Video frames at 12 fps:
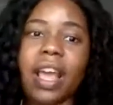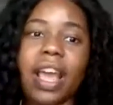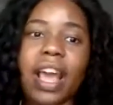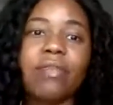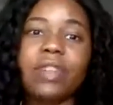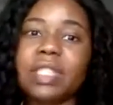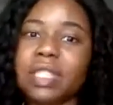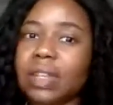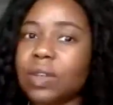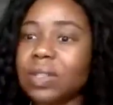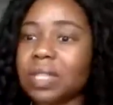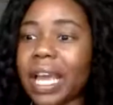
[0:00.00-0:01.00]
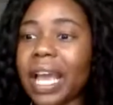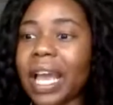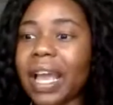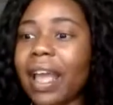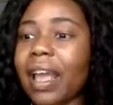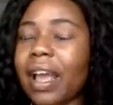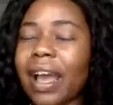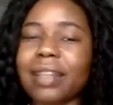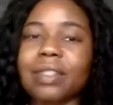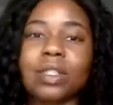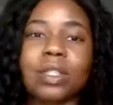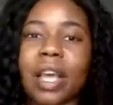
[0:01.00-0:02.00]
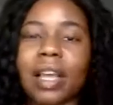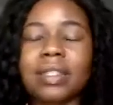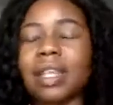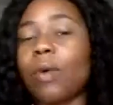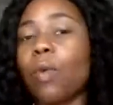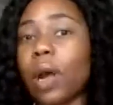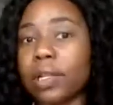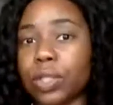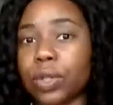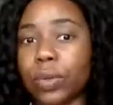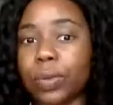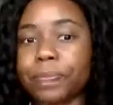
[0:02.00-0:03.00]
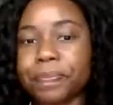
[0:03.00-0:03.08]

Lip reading: every single day as I want to.